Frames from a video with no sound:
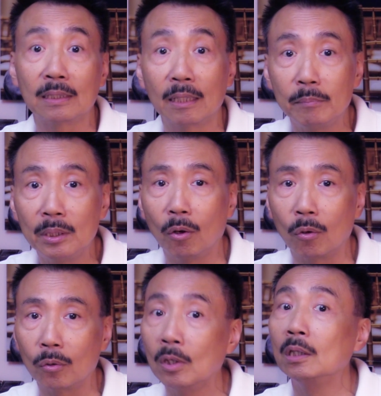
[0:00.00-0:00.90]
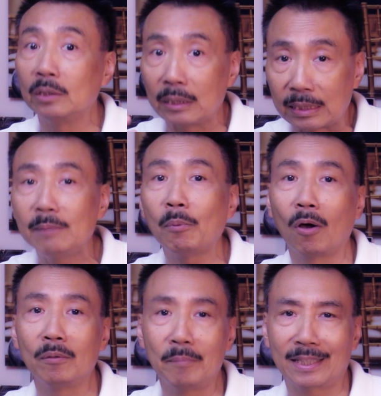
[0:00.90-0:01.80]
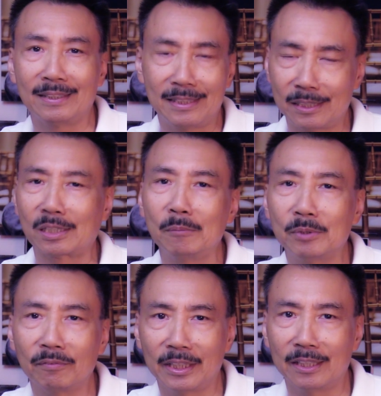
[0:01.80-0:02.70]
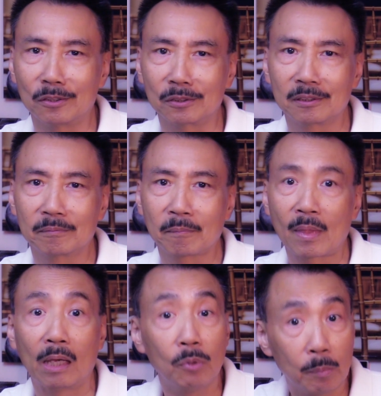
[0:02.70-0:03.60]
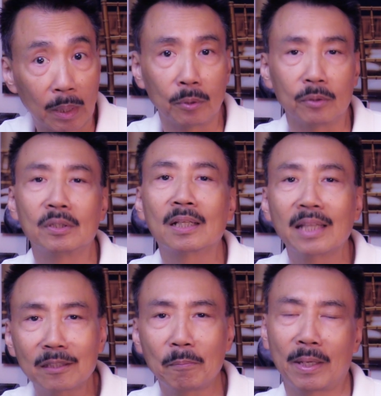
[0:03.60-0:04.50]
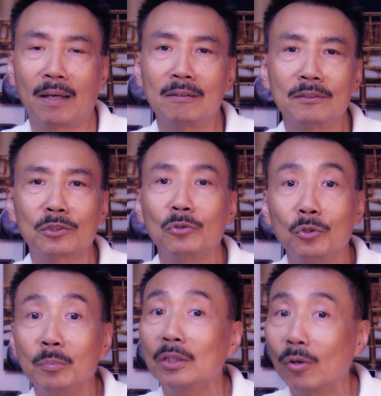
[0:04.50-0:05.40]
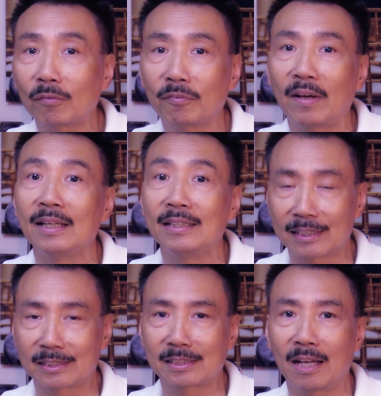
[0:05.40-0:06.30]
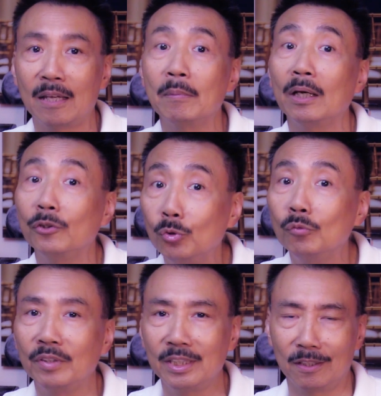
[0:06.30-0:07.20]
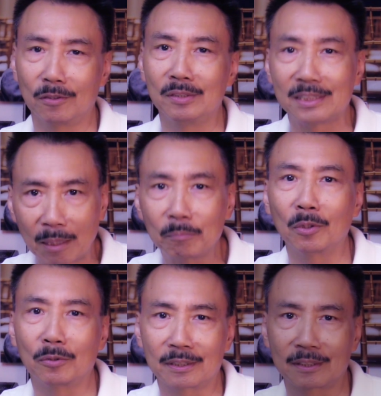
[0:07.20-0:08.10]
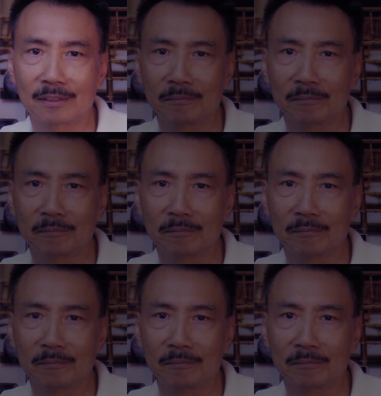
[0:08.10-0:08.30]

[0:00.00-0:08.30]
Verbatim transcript: to let me know to keep on making these types of videos. And remember to click the bell so you'll be notified next time a new video is uploaded.